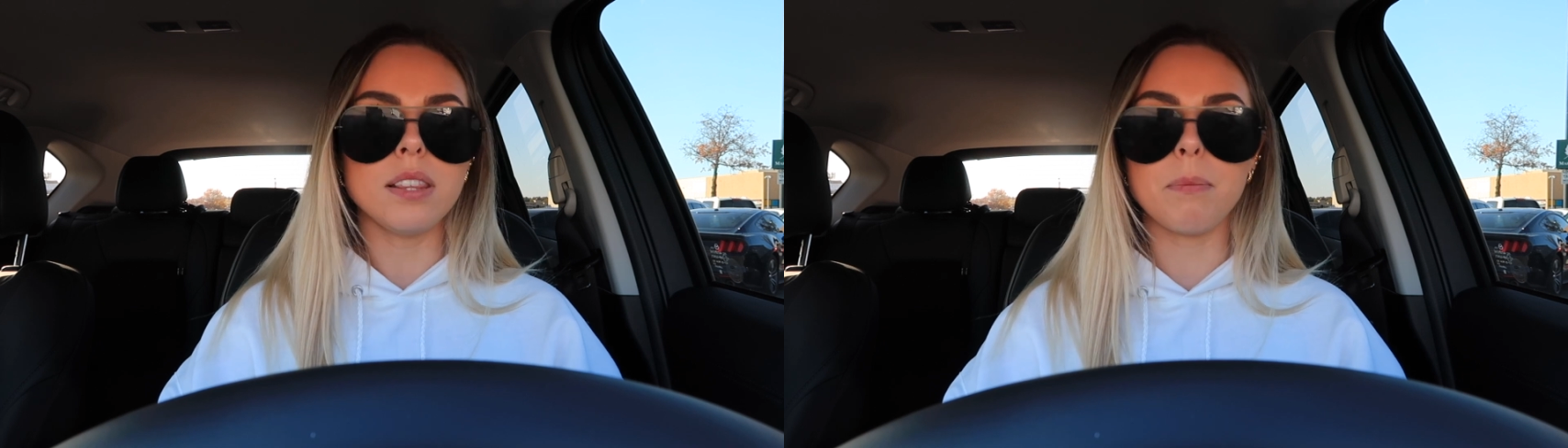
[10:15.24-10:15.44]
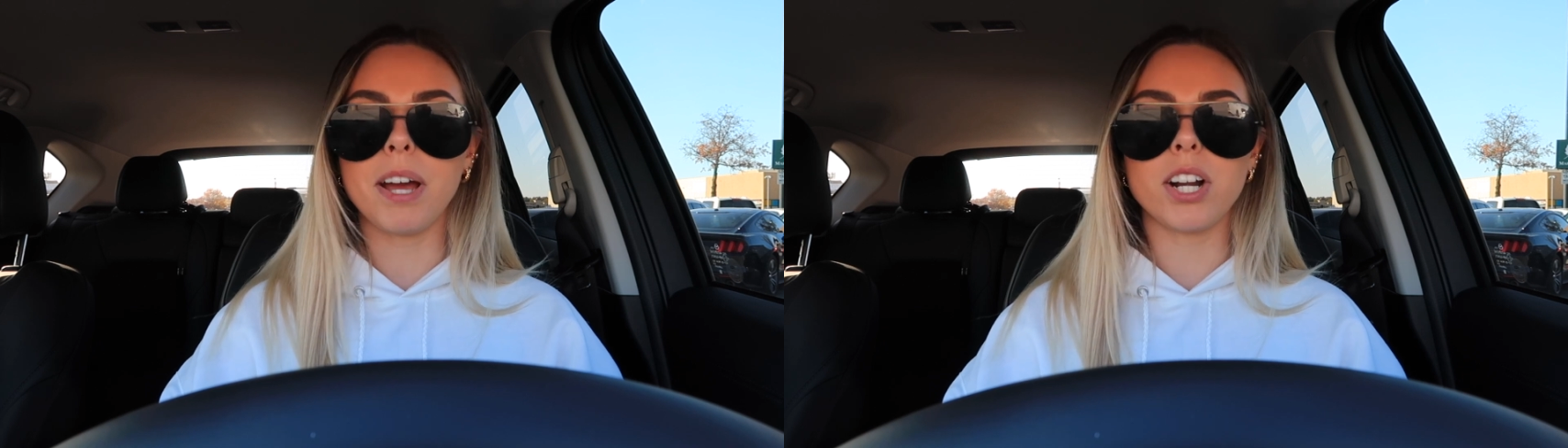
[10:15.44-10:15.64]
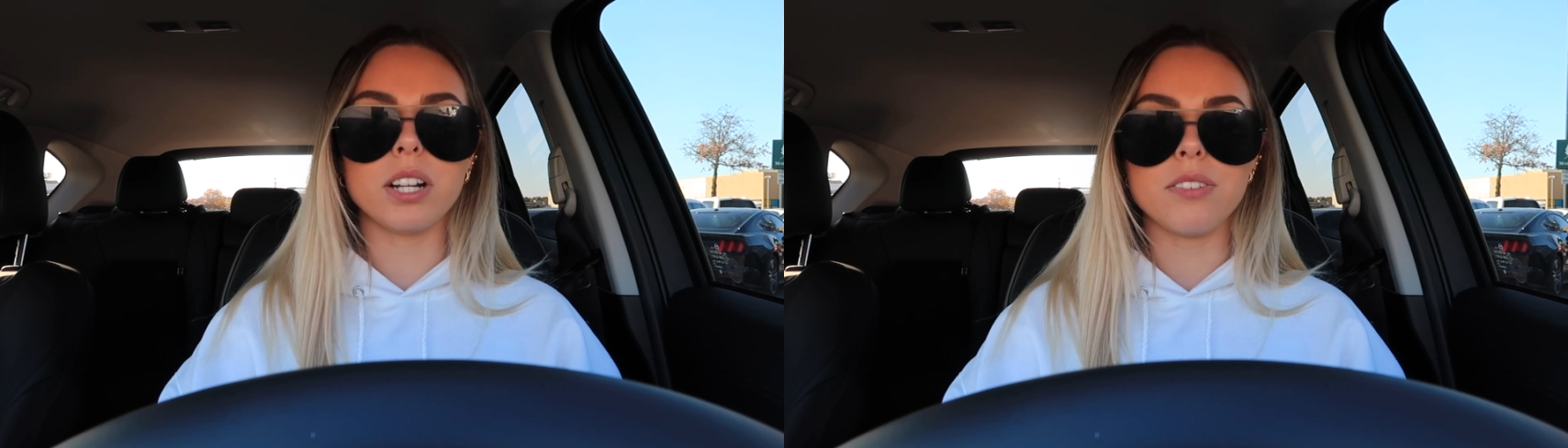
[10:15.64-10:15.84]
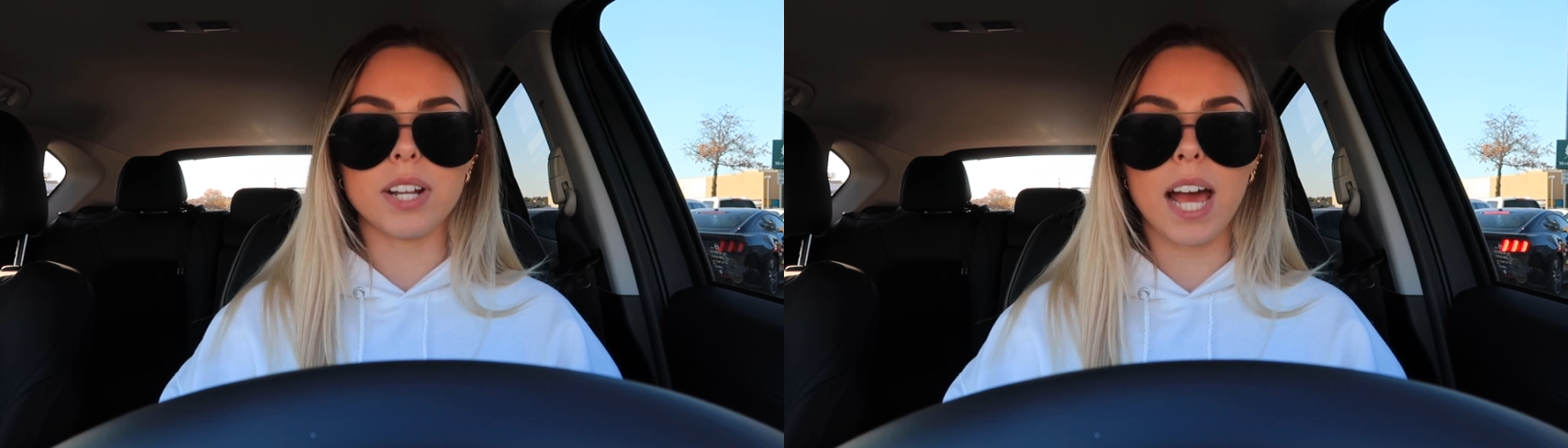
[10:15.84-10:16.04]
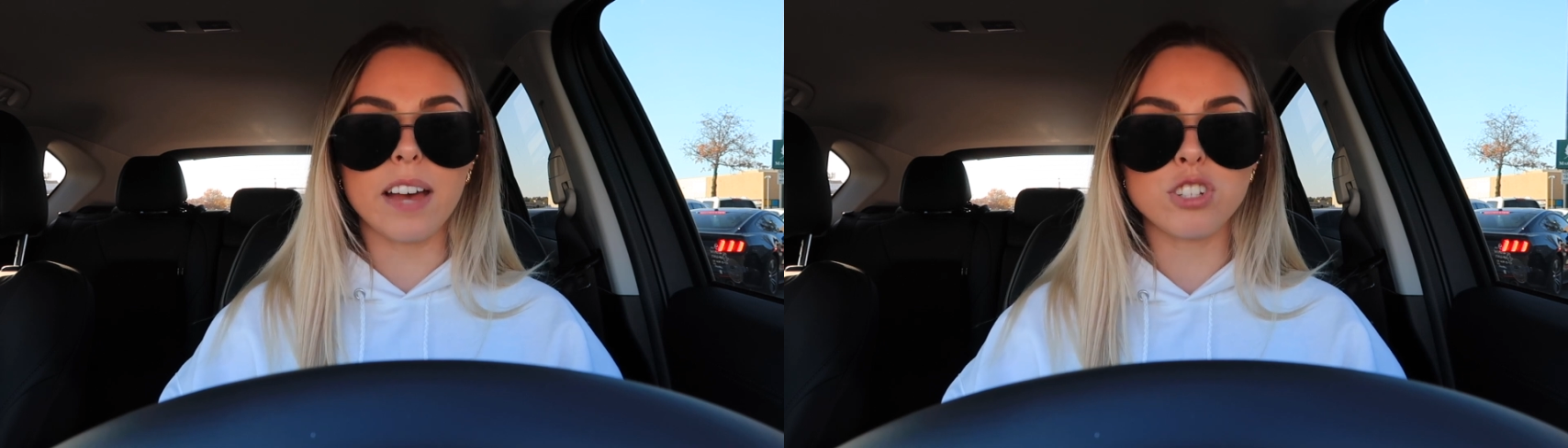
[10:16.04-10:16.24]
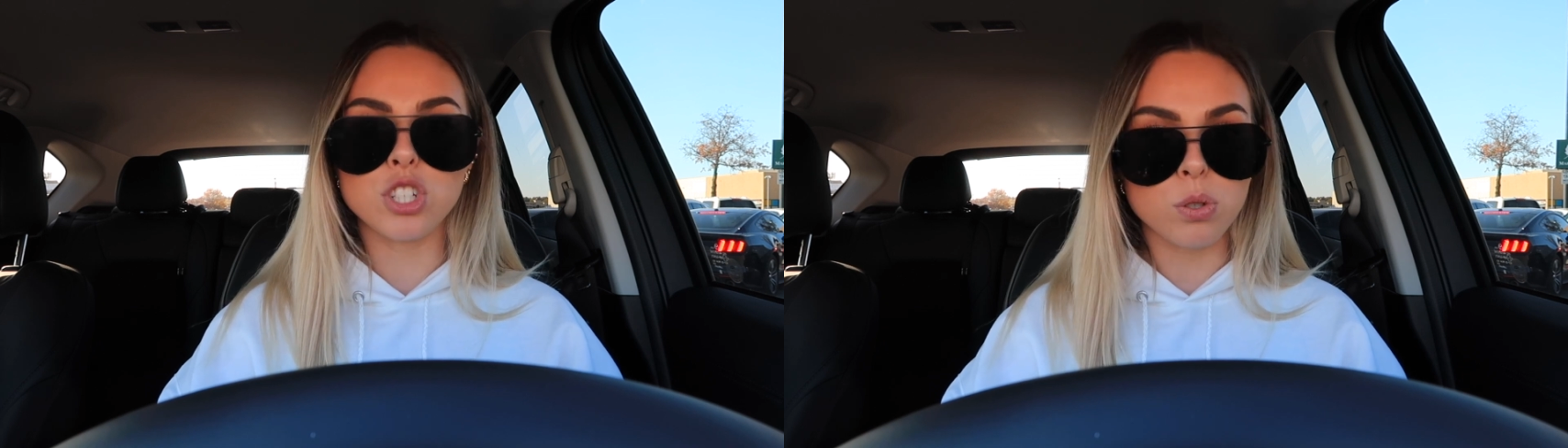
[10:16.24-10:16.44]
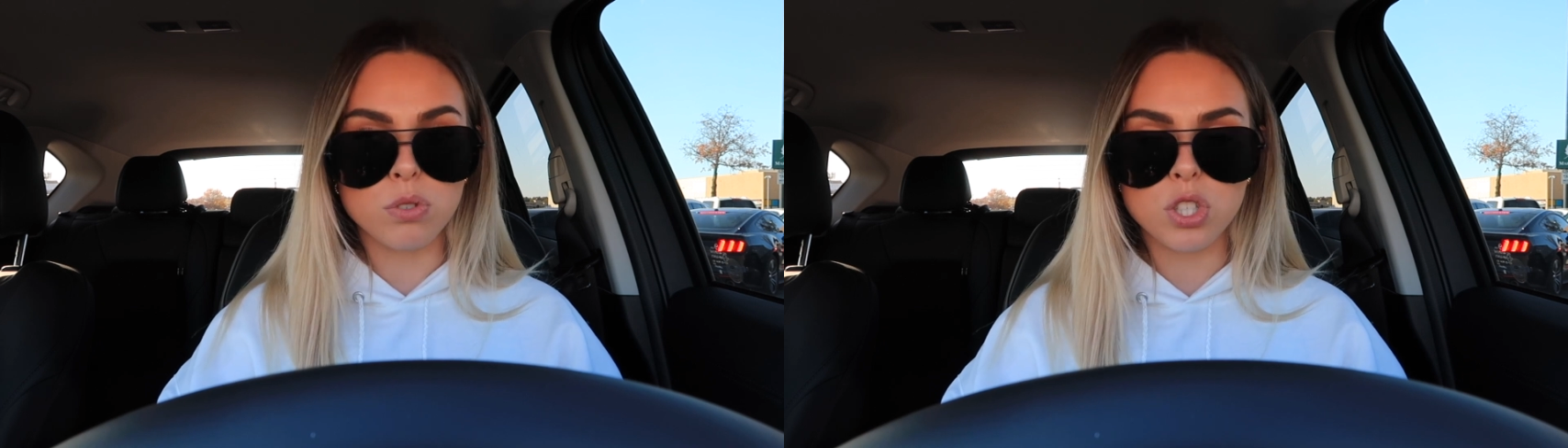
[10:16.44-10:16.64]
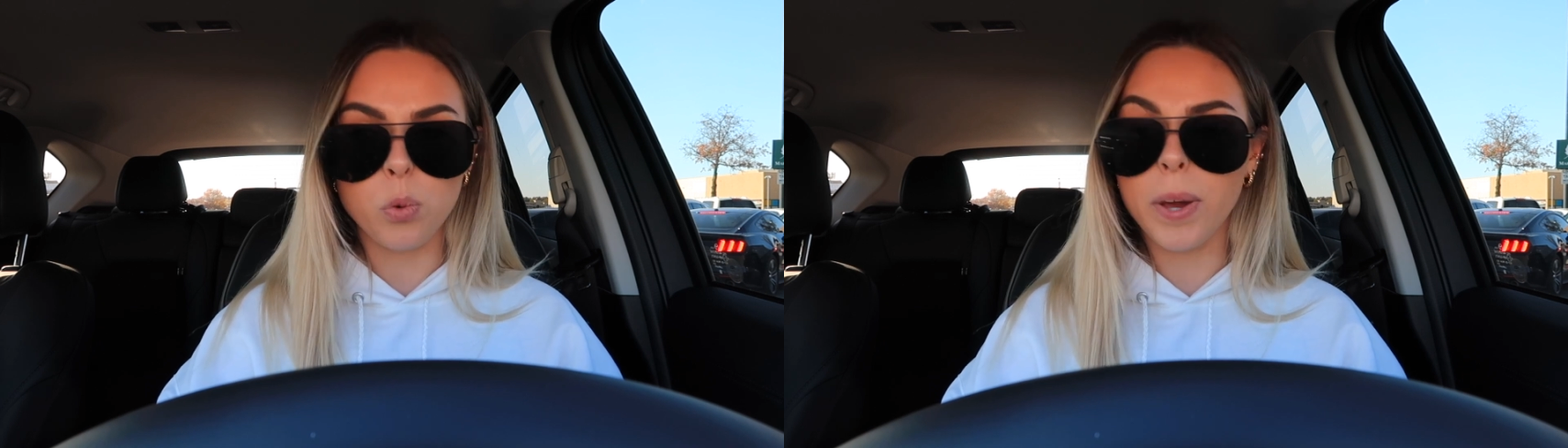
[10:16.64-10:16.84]
they might not even have
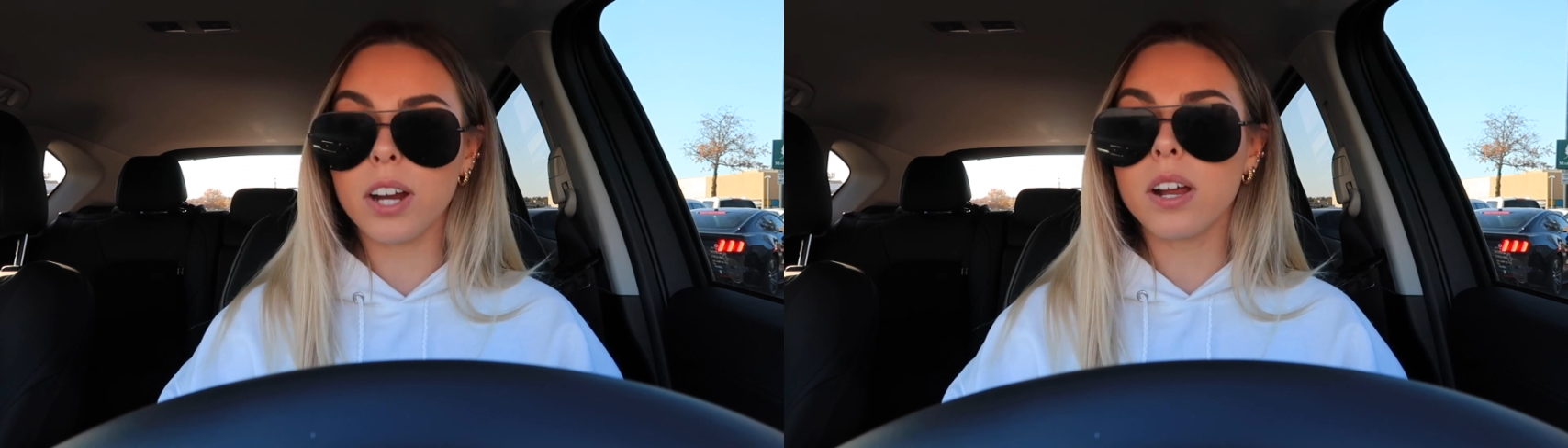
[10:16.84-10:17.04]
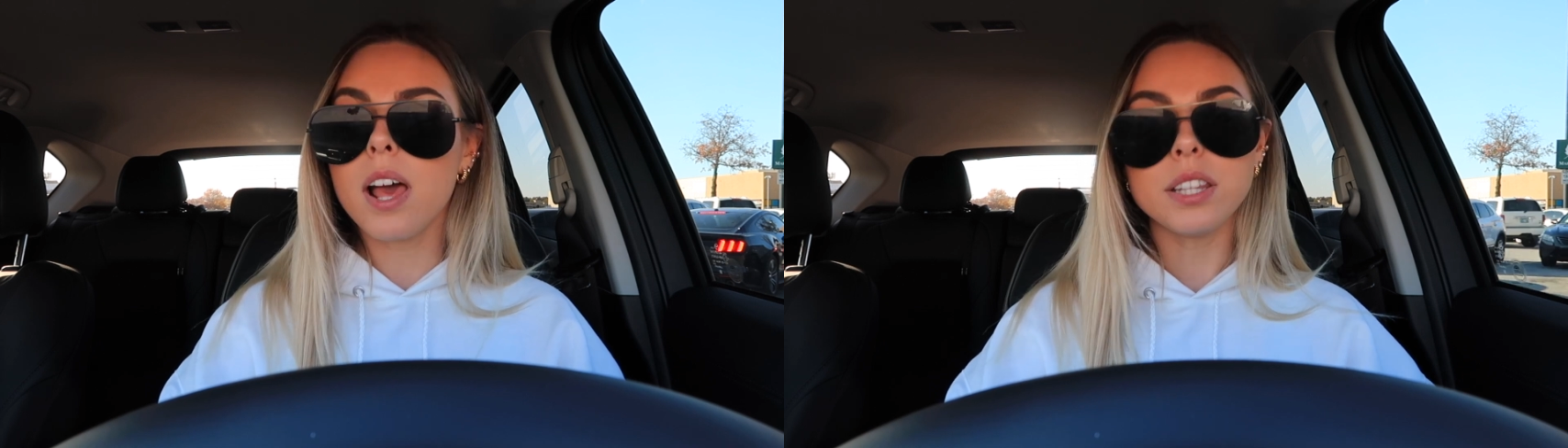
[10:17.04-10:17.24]
shoes to wear.